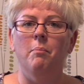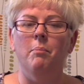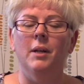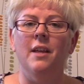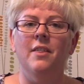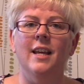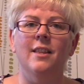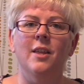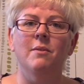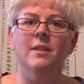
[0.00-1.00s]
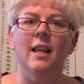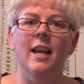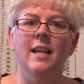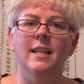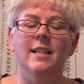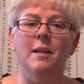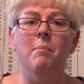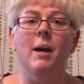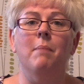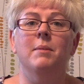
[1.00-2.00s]
But I think those ladies, and
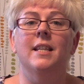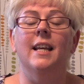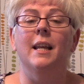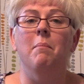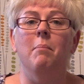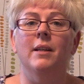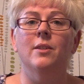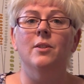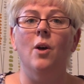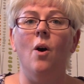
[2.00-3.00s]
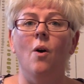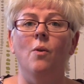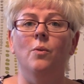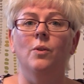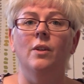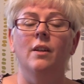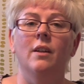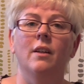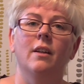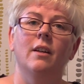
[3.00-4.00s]
perhaps the Olympics as a whole,
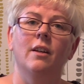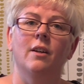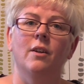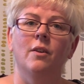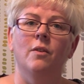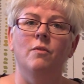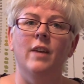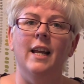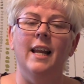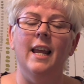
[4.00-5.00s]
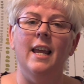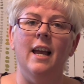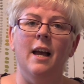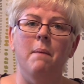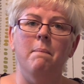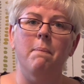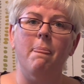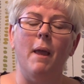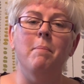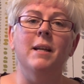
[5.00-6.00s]
really
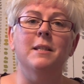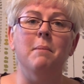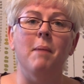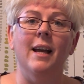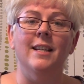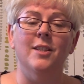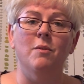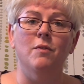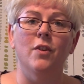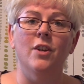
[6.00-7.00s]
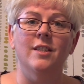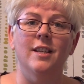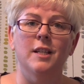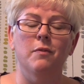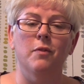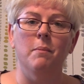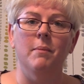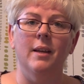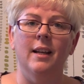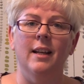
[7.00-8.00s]
epitomise those verses
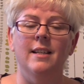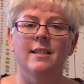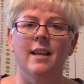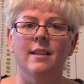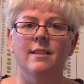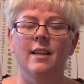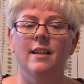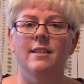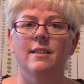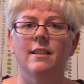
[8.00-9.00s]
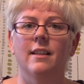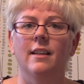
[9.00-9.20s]
from Ecclesiastes.